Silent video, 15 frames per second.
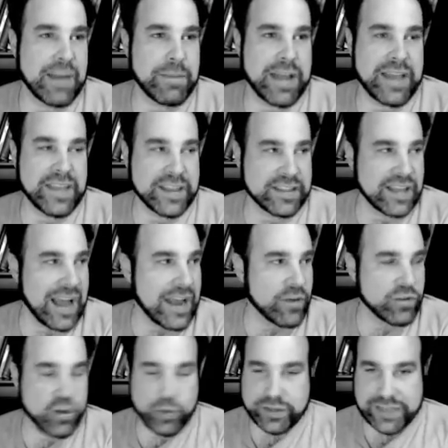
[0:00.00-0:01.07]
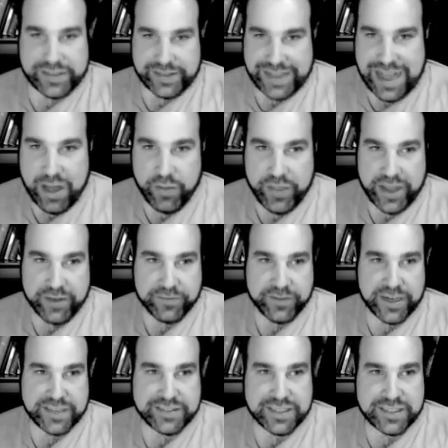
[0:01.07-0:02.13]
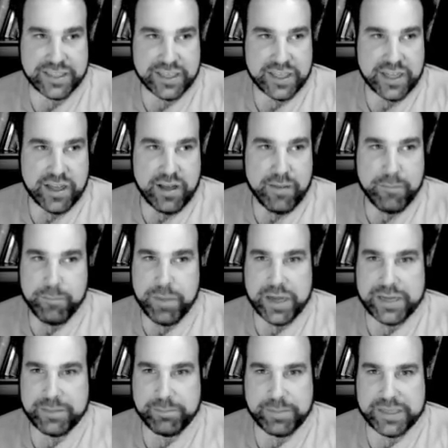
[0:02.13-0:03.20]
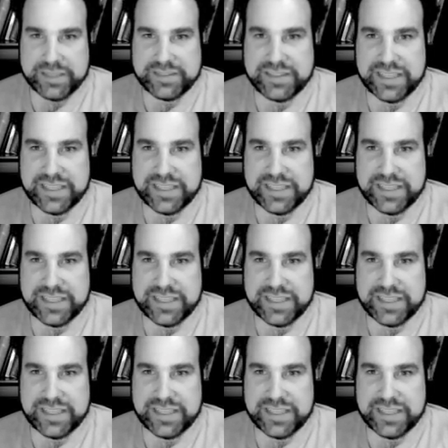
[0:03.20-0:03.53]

I mean, I think I don't know exactly how they phrase it, but but it's the